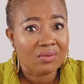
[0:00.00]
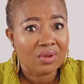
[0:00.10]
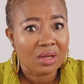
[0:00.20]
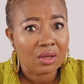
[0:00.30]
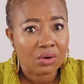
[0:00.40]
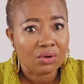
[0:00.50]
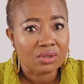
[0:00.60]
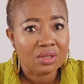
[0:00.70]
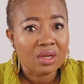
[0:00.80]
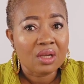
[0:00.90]
really
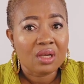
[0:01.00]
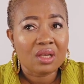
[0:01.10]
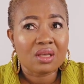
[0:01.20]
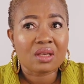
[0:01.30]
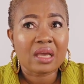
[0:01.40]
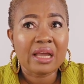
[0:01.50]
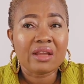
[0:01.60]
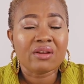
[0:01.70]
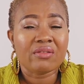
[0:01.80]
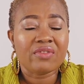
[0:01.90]
good. It
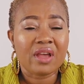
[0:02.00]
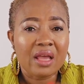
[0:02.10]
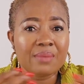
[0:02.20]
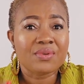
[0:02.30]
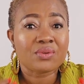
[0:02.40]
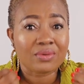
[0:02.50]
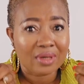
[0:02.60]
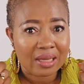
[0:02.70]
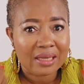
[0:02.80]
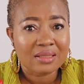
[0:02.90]
kind of helps to
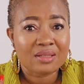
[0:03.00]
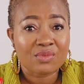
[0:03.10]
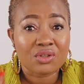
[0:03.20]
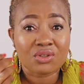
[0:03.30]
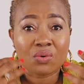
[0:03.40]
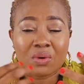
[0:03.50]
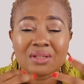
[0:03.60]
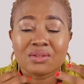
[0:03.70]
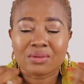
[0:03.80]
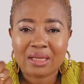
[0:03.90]
lighten, because you
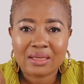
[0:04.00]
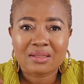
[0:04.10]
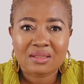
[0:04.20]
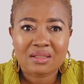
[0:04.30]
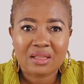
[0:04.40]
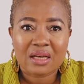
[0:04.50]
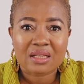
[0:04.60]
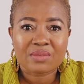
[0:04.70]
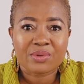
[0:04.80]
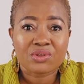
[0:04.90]
want to lighten the dark
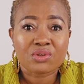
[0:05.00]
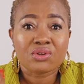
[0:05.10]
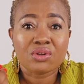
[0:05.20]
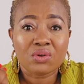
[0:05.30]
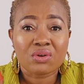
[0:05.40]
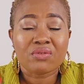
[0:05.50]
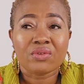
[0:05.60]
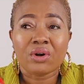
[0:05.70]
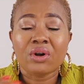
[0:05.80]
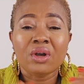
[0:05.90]
spots. So you look
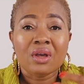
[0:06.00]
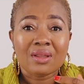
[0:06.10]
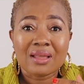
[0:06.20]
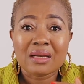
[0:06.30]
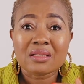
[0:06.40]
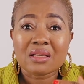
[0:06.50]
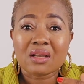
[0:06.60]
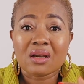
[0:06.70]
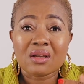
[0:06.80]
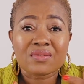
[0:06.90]
for, there is a
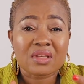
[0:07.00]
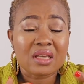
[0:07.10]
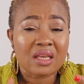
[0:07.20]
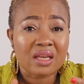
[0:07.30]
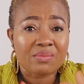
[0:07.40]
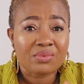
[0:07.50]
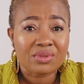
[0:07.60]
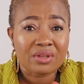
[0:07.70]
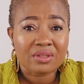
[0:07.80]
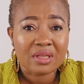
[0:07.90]
lot of skincare
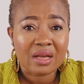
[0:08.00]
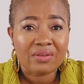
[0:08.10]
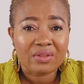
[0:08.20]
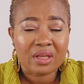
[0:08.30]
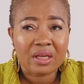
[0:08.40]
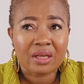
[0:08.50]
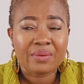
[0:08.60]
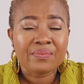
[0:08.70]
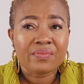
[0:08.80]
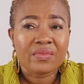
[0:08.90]
products out
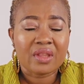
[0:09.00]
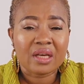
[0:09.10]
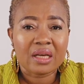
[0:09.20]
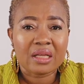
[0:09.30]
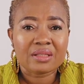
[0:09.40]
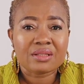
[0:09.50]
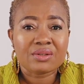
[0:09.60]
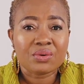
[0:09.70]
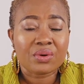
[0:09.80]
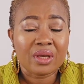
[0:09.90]
there that
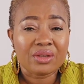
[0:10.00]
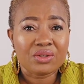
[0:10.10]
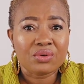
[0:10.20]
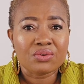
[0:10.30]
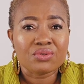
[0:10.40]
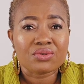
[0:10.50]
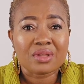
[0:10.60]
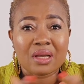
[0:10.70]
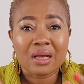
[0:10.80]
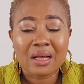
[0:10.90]
you can use
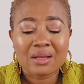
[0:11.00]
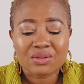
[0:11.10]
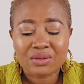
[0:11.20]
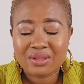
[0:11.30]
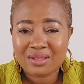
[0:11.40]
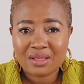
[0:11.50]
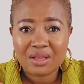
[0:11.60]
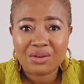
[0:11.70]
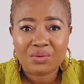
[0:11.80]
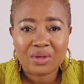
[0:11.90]
that has all these
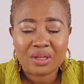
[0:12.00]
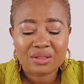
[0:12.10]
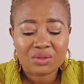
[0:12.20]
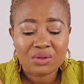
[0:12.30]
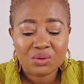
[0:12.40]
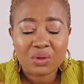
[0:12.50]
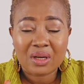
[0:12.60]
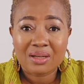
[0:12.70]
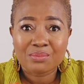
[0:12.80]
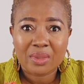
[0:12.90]
ingredients, or you
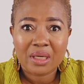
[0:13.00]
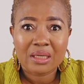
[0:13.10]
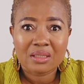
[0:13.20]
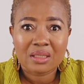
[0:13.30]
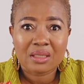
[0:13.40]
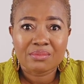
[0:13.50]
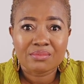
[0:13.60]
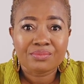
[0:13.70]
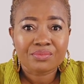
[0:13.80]
can buy them